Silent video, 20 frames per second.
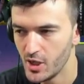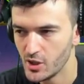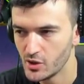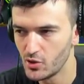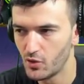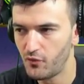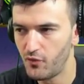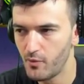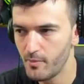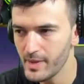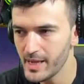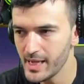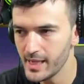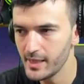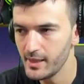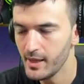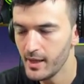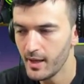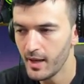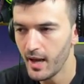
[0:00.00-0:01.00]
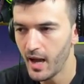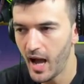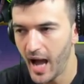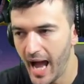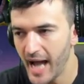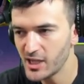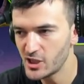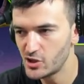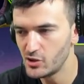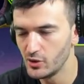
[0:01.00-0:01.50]
So for me,
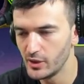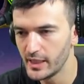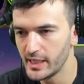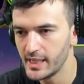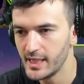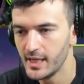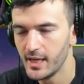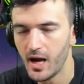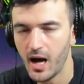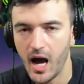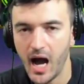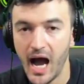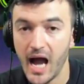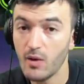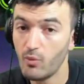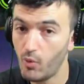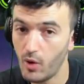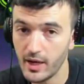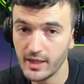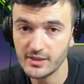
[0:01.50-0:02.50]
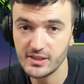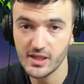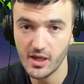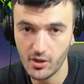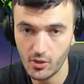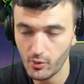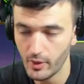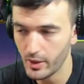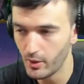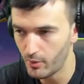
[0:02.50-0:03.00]
actually, I want it the
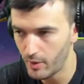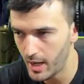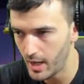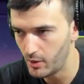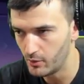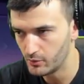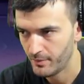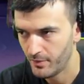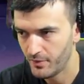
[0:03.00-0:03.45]
other way around.